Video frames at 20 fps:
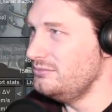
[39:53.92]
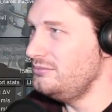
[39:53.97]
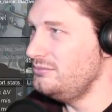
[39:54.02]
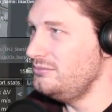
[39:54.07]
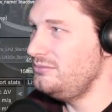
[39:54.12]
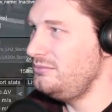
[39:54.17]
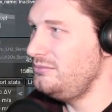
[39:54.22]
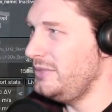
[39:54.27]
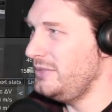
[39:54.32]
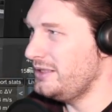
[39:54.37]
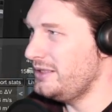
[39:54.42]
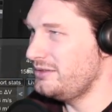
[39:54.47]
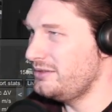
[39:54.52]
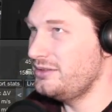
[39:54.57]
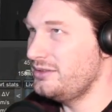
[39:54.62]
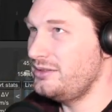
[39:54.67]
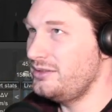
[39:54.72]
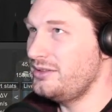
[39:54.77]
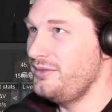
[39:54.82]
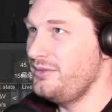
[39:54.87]
Make
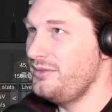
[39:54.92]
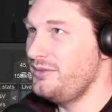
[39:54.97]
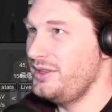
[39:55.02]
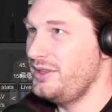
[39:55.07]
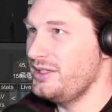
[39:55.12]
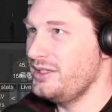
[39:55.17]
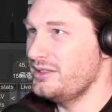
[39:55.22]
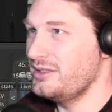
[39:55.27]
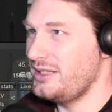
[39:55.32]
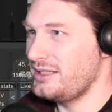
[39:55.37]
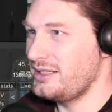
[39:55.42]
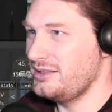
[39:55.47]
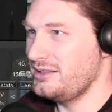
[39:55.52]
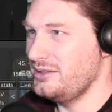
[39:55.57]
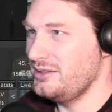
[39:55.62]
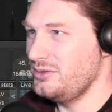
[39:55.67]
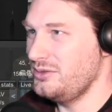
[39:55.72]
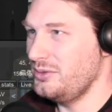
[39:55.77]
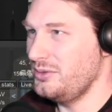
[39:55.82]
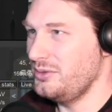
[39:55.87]
sure everything is actually
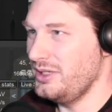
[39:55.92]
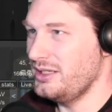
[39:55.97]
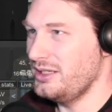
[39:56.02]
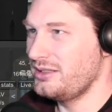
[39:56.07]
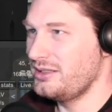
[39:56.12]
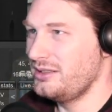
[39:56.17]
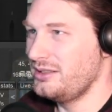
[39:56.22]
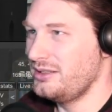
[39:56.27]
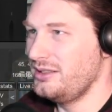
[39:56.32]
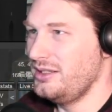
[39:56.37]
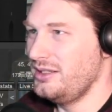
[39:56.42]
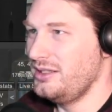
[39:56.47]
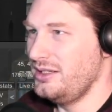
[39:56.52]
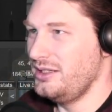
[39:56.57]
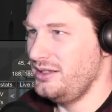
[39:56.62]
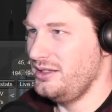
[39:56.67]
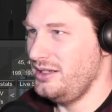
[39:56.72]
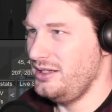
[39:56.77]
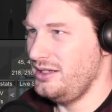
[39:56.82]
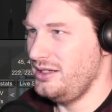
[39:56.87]
doing it.
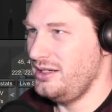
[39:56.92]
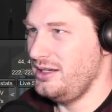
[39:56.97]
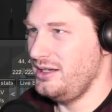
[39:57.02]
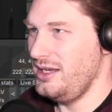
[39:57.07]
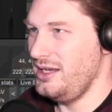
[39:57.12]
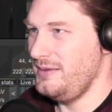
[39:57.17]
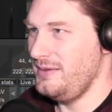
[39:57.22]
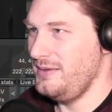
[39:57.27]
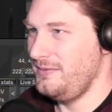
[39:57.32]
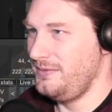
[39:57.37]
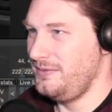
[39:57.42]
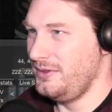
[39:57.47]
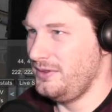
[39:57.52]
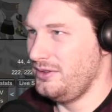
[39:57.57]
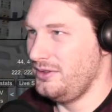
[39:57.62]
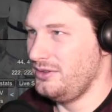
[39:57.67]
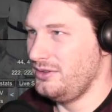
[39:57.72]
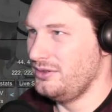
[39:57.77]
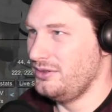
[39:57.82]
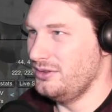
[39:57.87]
And
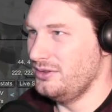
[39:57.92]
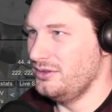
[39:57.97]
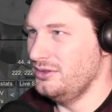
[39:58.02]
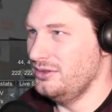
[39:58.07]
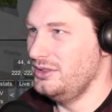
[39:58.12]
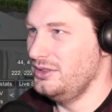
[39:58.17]
full.